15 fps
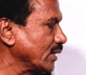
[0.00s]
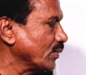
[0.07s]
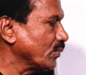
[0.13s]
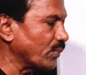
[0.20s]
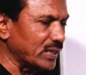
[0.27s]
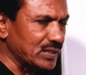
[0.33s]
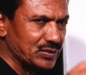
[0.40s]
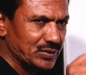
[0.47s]

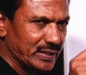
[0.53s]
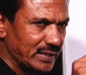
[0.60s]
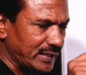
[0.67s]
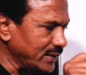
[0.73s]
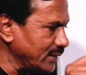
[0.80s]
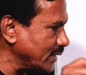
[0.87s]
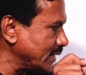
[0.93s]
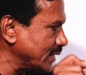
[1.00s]
one gene
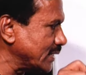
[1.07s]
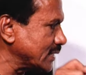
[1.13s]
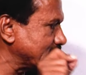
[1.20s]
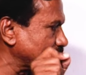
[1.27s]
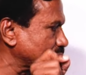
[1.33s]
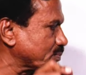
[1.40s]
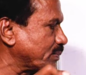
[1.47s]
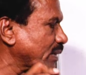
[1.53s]
inheritance
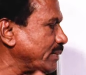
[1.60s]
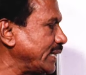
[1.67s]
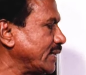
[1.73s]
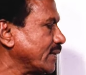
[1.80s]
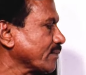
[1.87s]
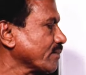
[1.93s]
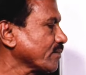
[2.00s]
experiment,